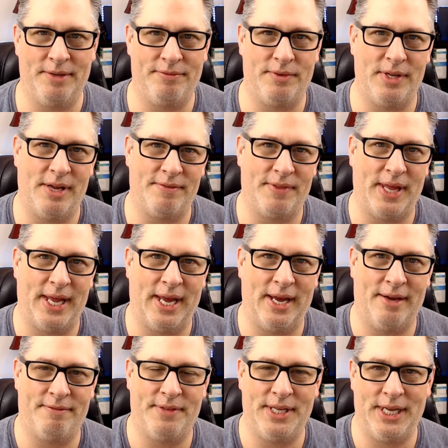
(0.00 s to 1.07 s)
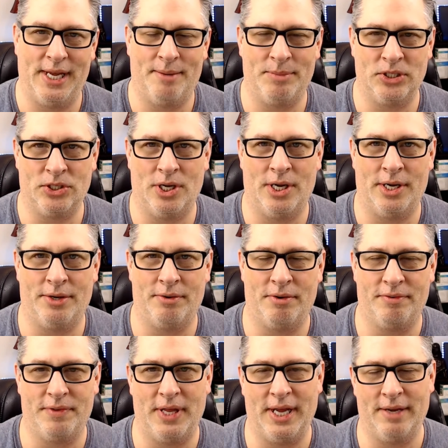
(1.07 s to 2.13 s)
If they have the Amazon
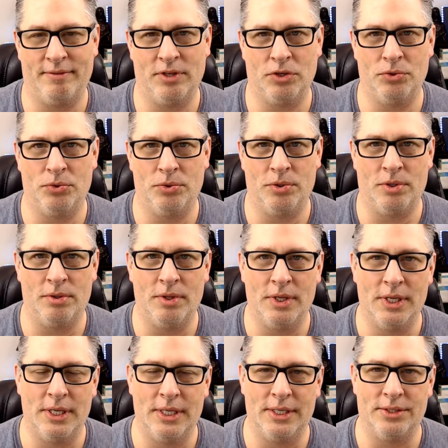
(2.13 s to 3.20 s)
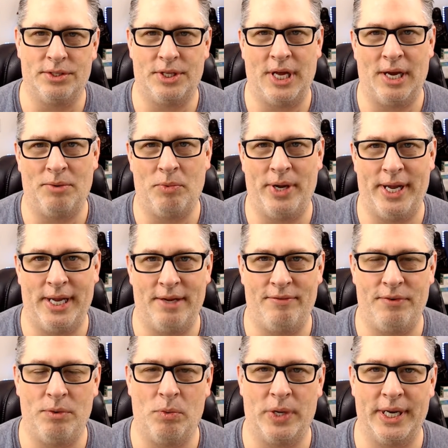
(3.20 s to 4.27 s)
or if they have the Google. So that way,
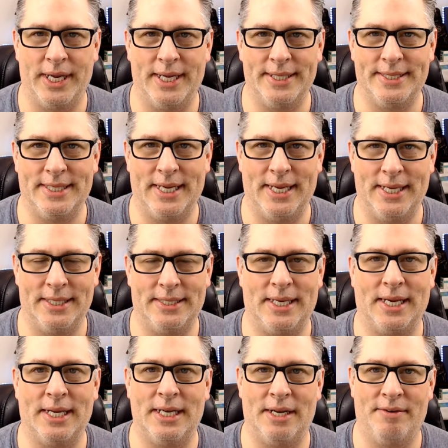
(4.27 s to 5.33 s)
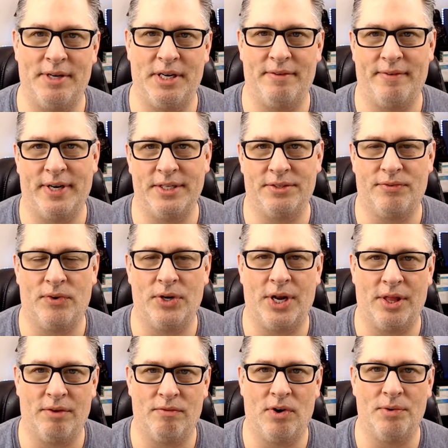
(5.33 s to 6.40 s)
if you want to get, say, a secondary device for
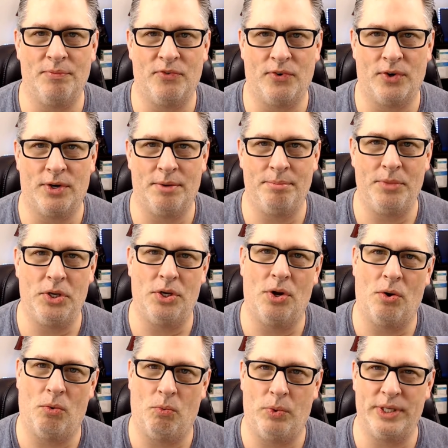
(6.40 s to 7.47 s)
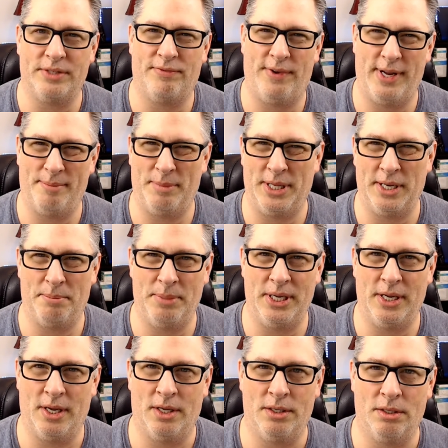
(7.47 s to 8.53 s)
another room for them, you know which family to
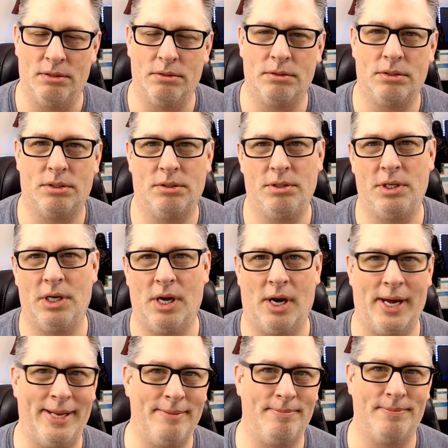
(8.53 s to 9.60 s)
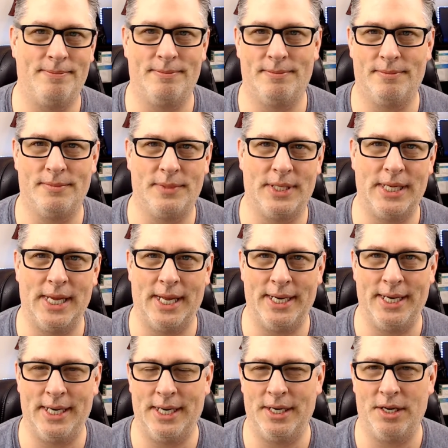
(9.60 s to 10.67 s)
be in. So you're not
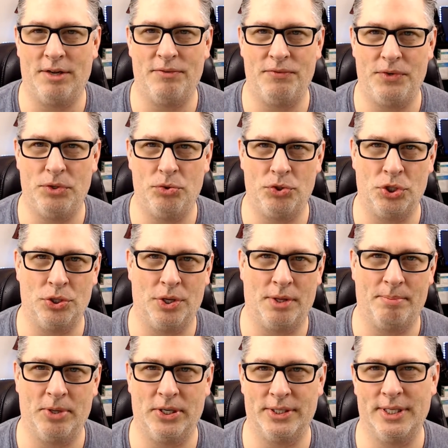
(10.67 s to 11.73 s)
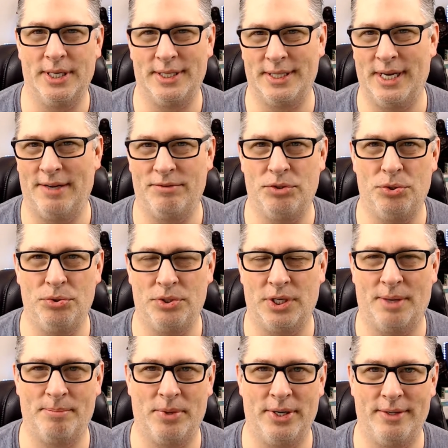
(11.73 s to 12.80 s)
getting any confusion, or the person doesn't have two
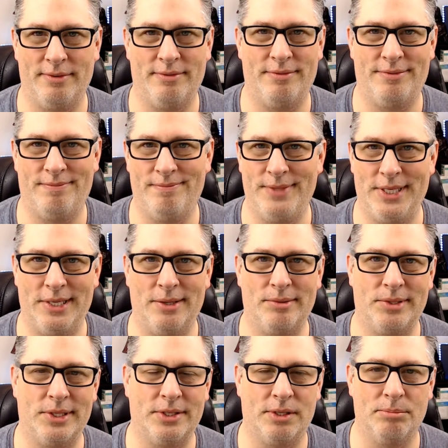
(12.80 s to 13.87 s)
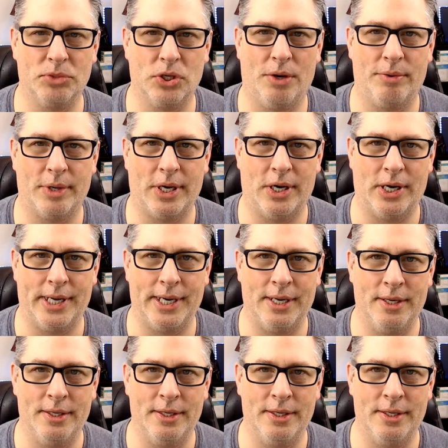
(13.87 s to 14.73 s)
separate ecosystems going on.